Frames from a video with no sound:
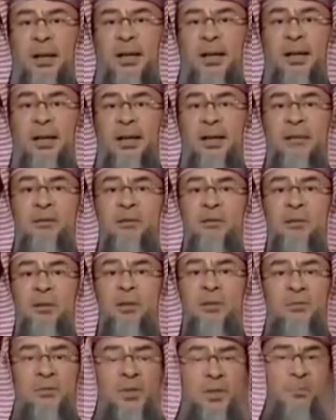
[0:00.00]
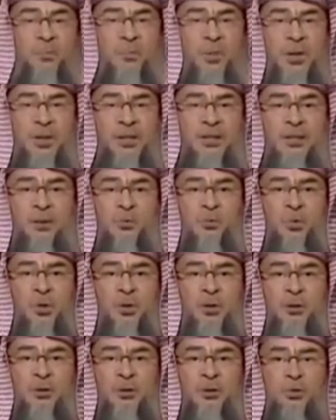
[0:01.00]
And if they bring
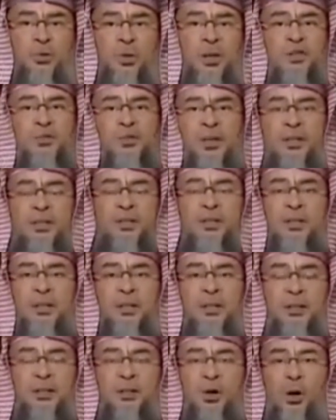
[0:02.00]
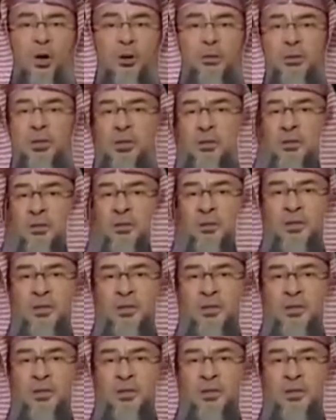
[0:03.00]
someone to address the audience,